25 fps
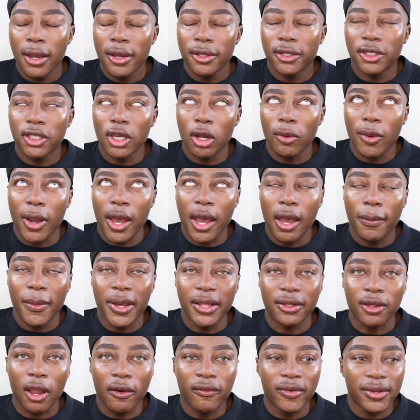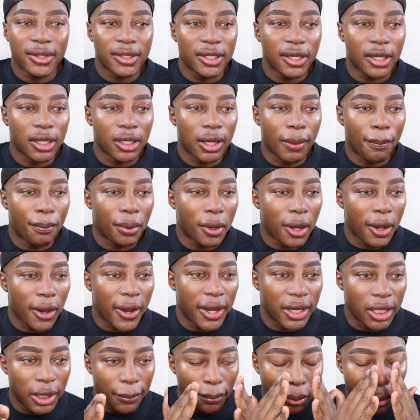so it's obviously going to blur
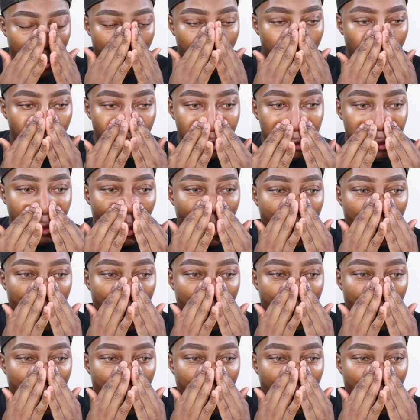any pores